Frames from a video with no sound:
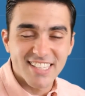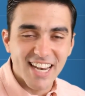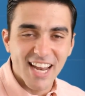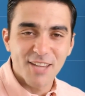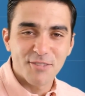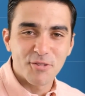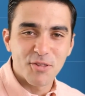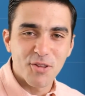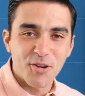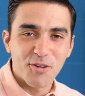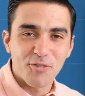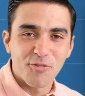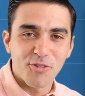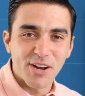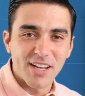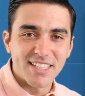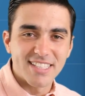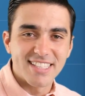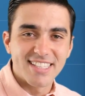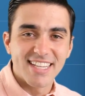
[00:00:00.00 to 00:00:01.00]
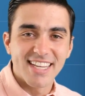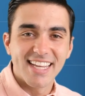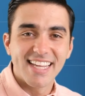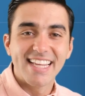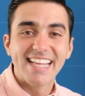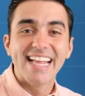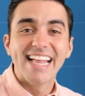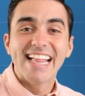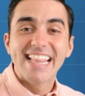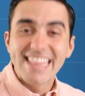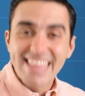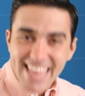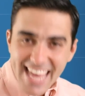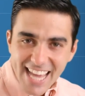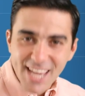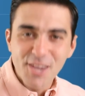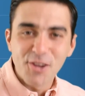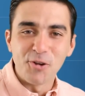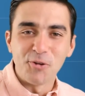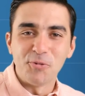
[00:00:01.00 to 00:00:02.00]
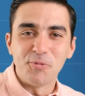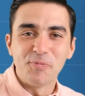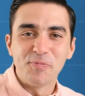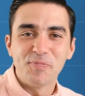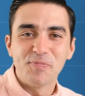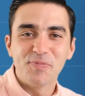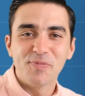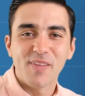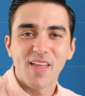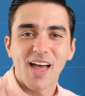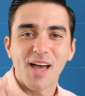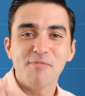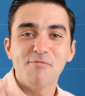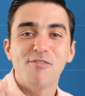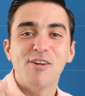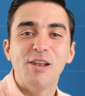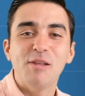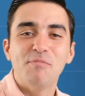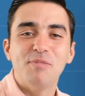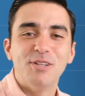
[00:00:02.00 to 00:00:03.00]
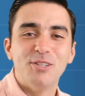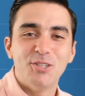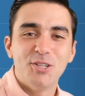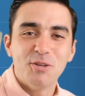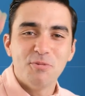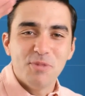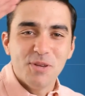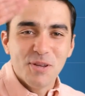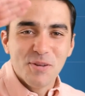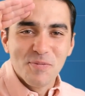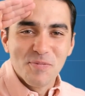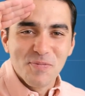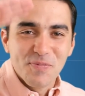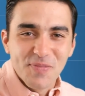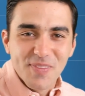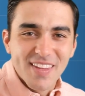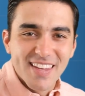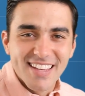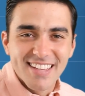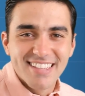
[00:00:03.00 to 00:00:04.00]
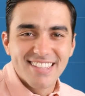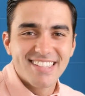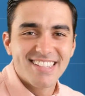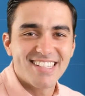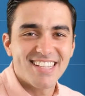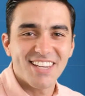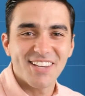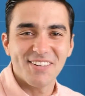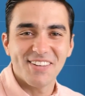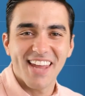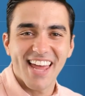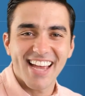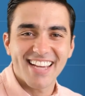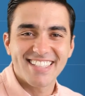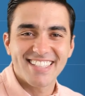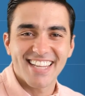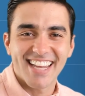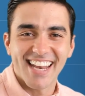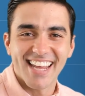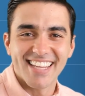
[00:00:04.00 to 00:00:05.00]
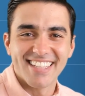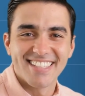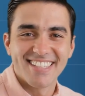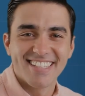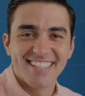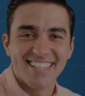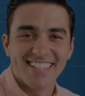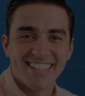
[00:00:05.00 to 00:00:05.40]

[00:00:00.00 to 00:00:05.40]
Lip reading: class with your friends. Thank you. I'm Felipe Gibi. See you next class.